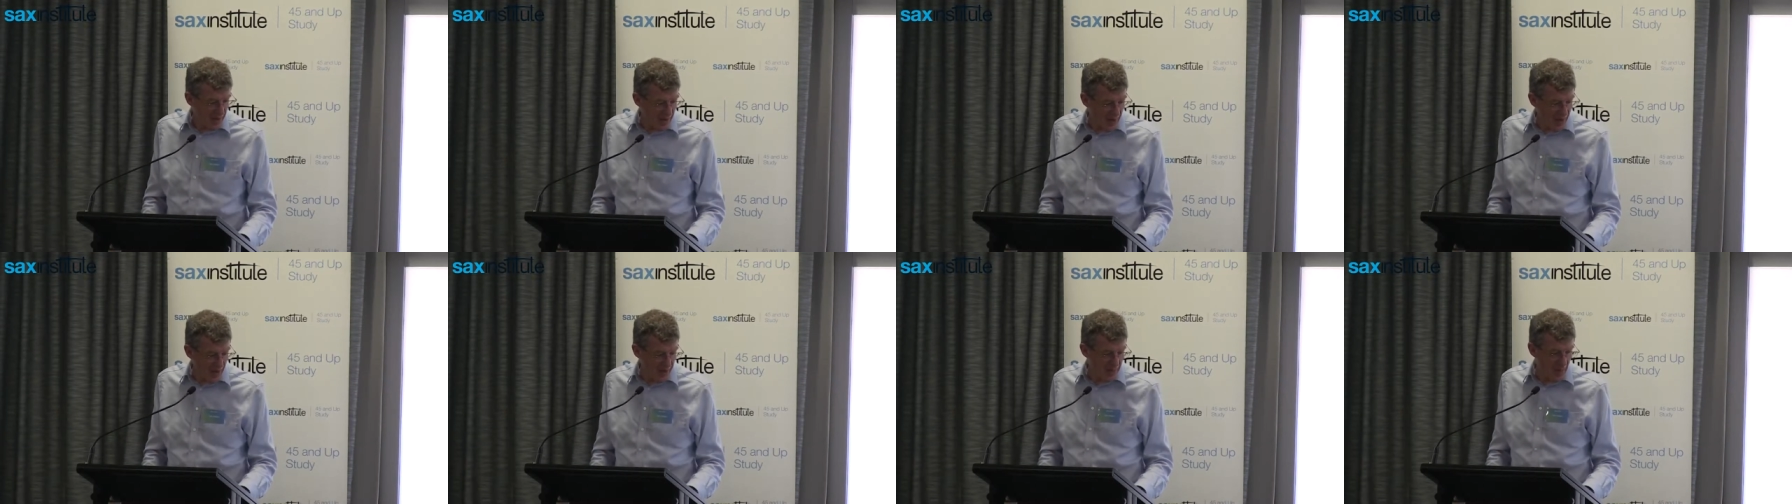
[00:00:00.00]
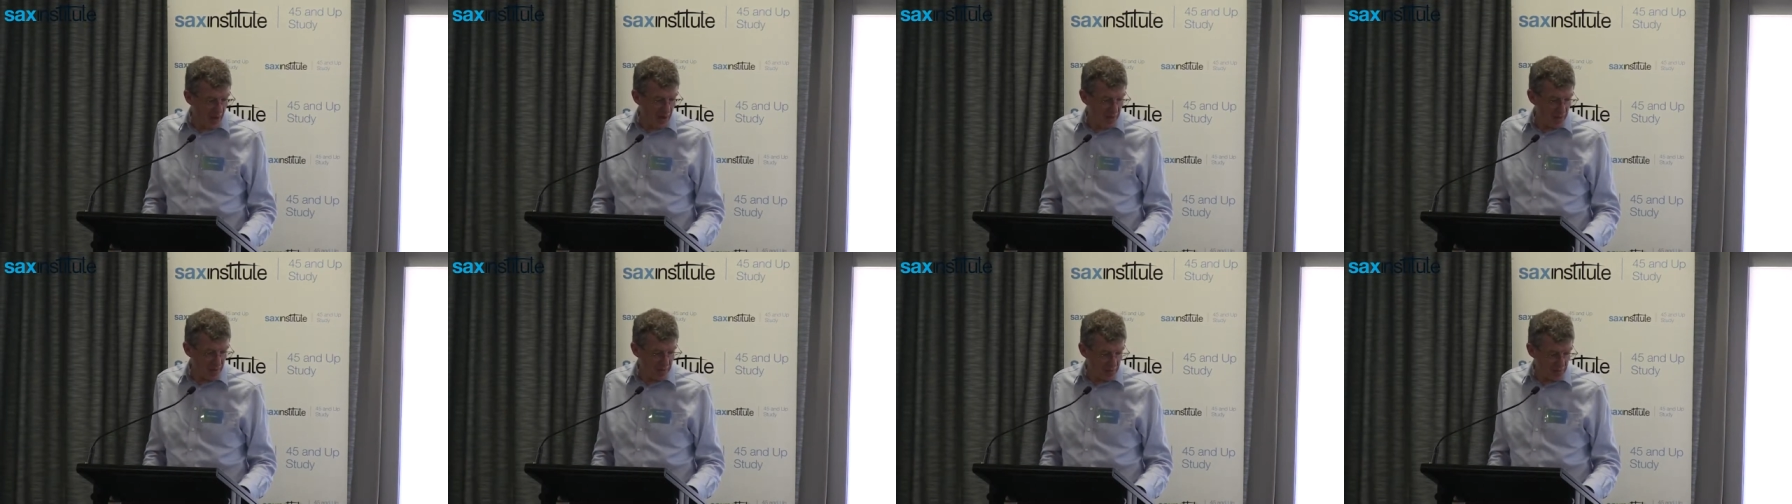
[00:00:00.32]

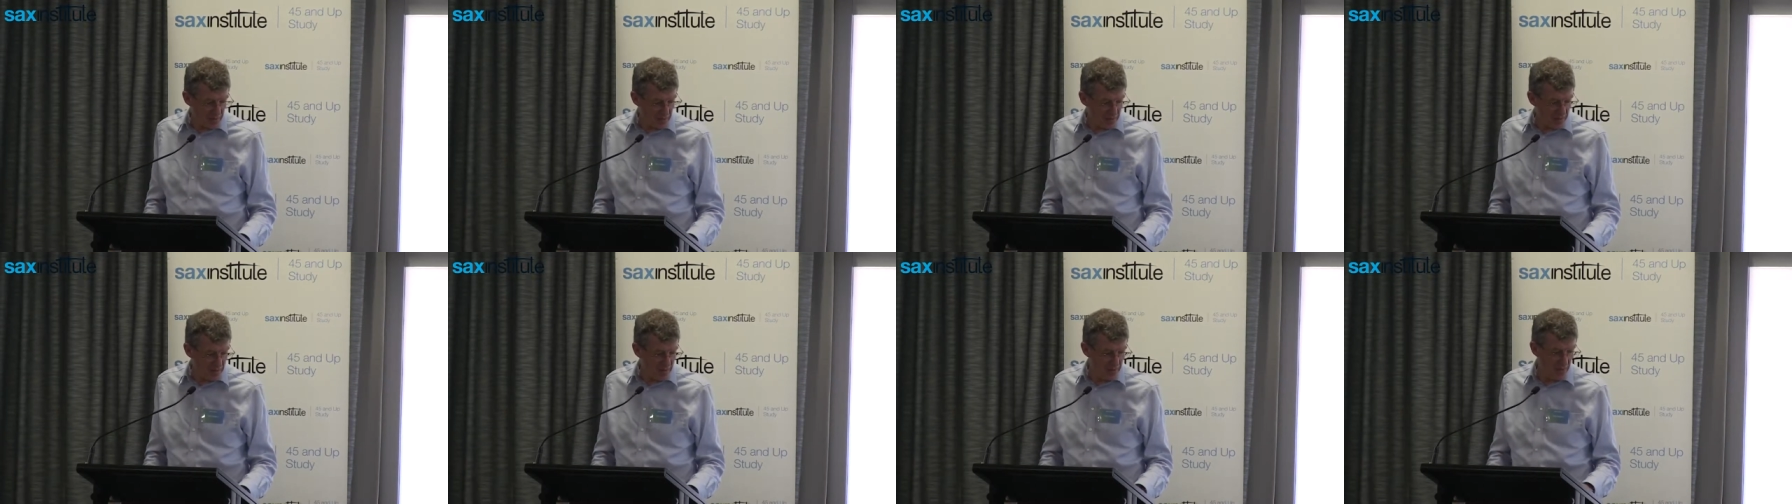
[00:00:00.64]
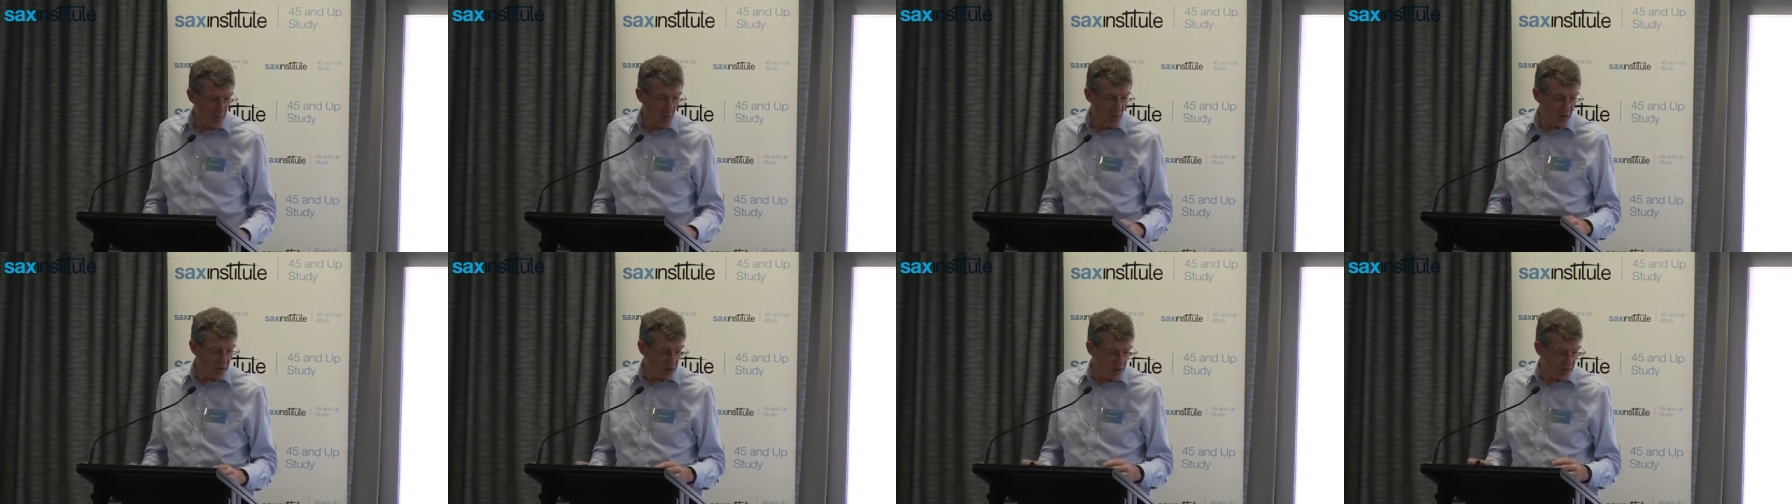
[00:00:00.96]
about
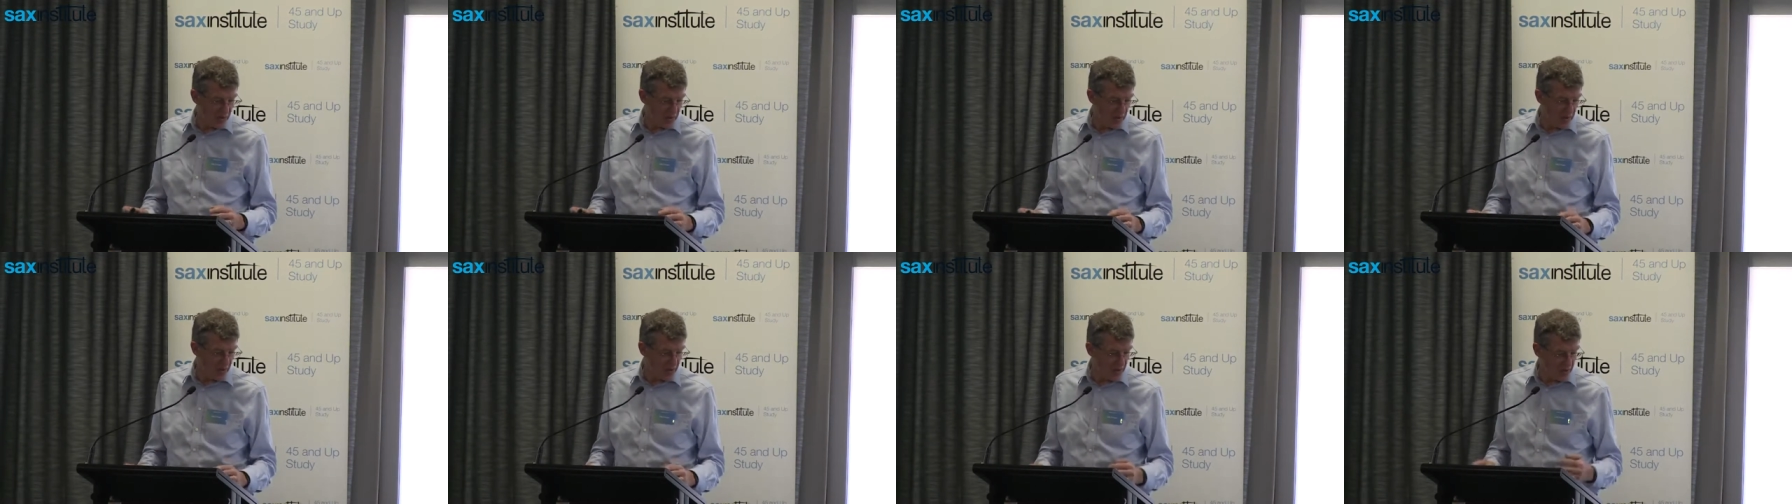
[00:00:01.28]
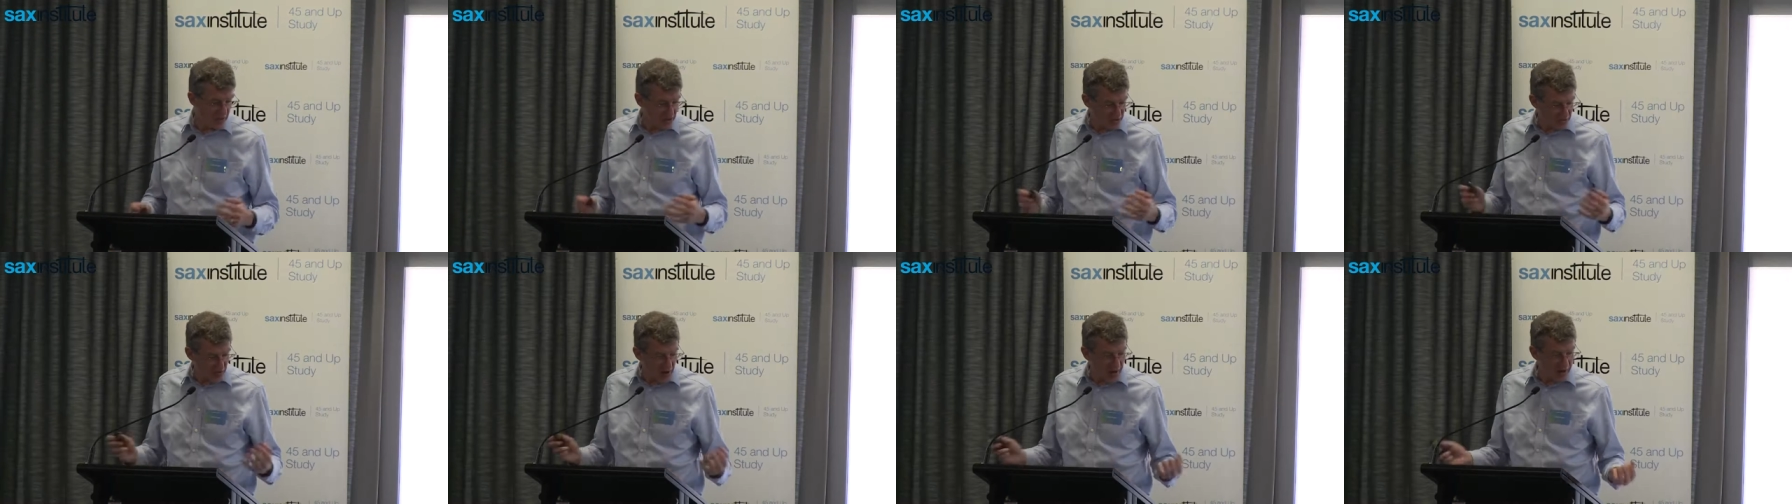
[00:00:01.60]
most of
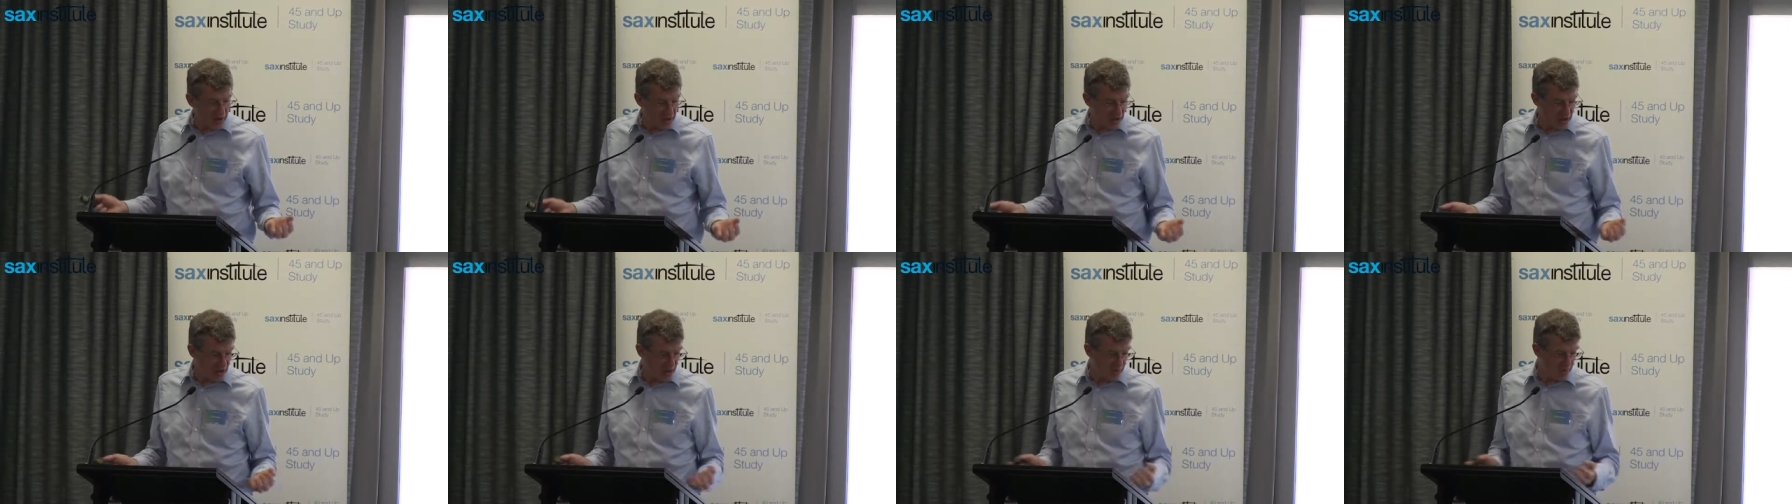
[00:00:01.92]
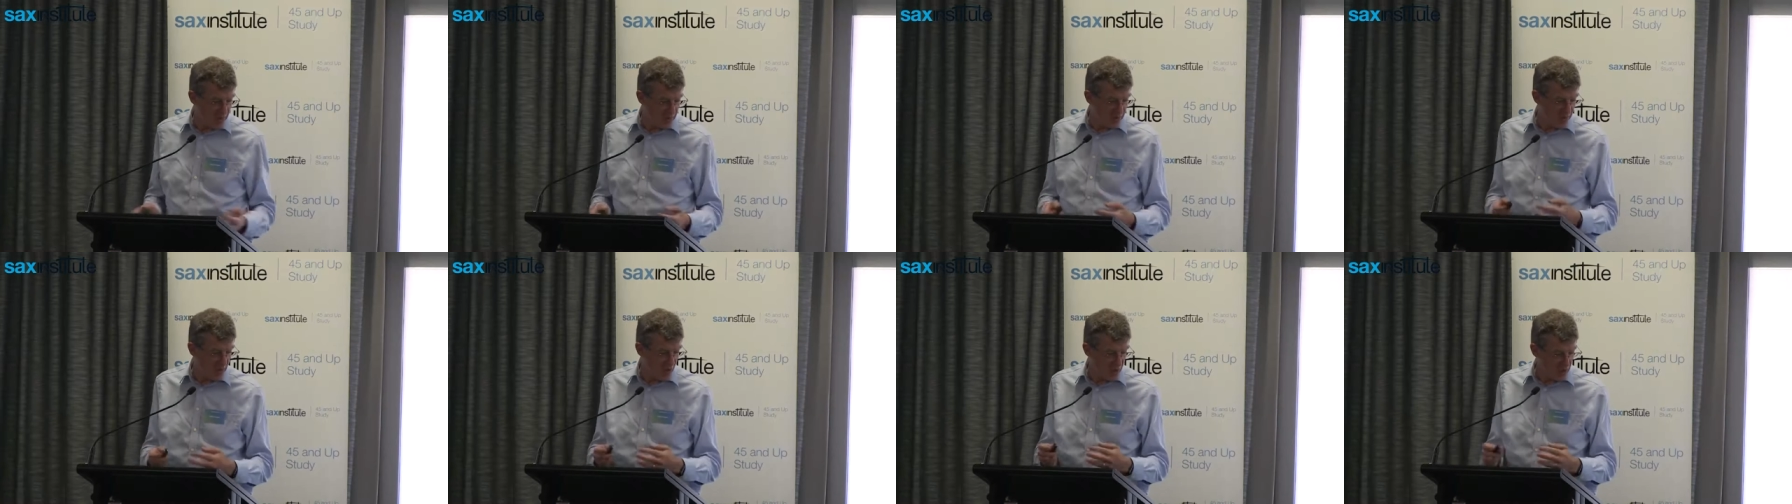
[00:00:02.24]
the strategy
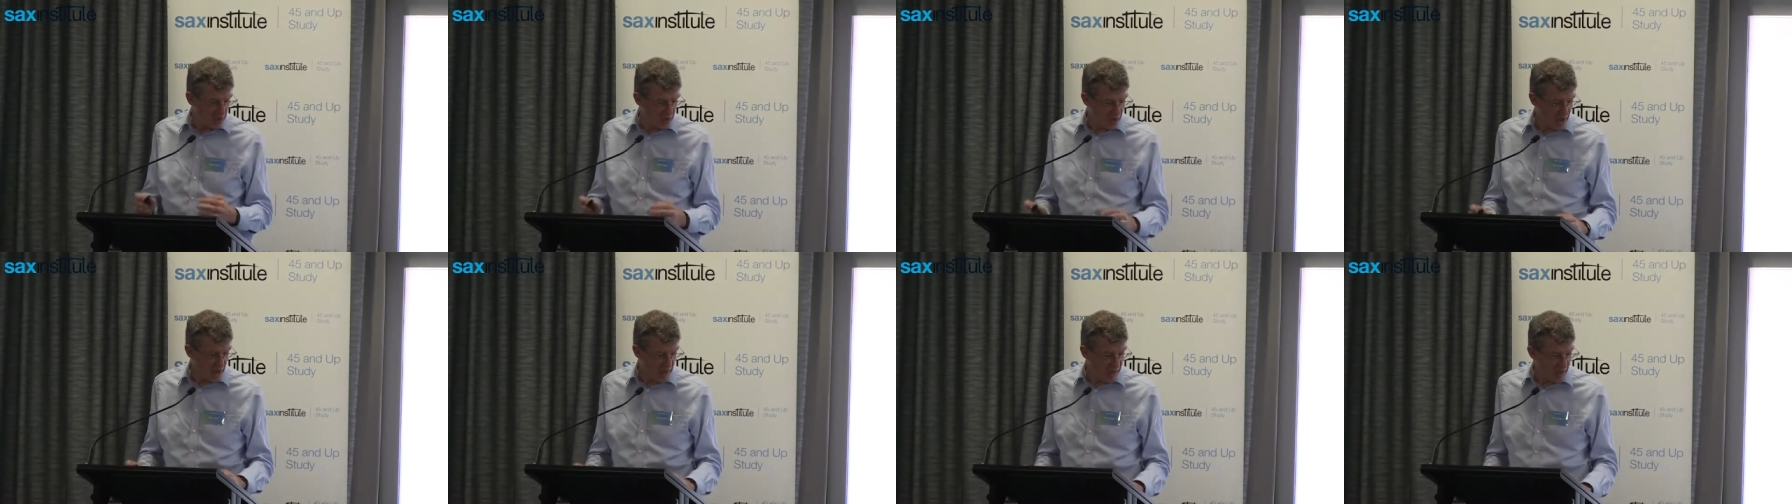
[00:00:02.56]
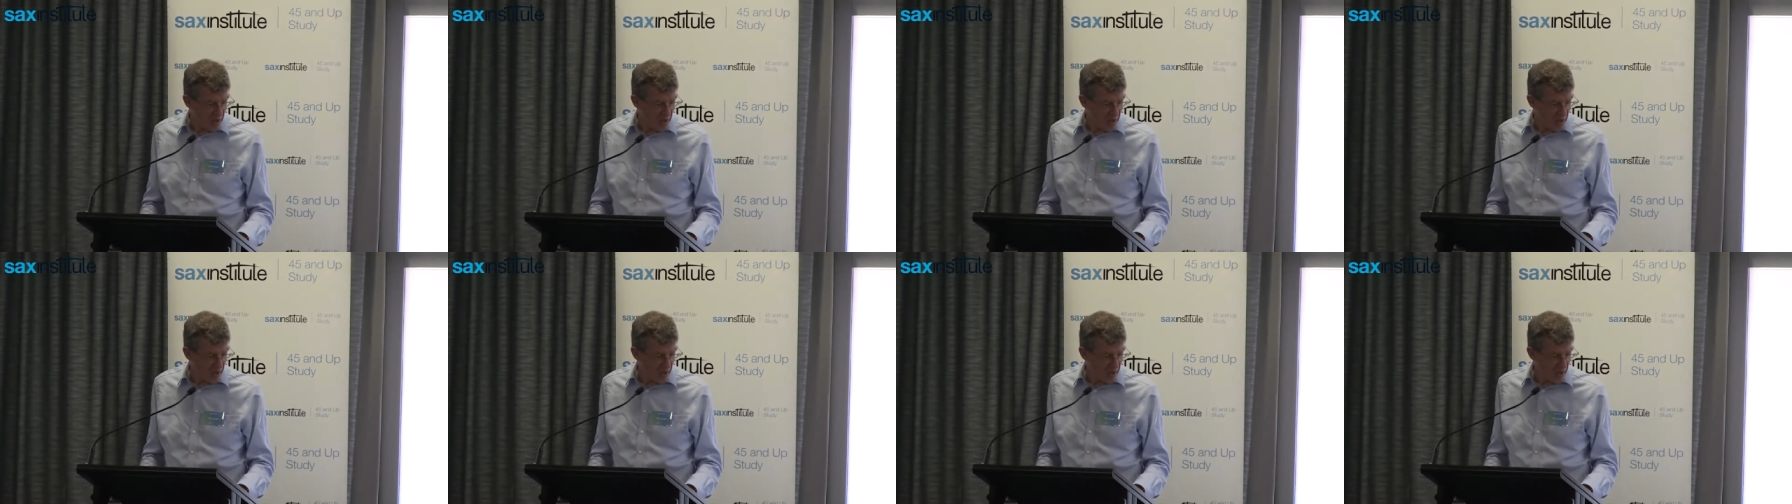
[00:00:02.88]
was mostly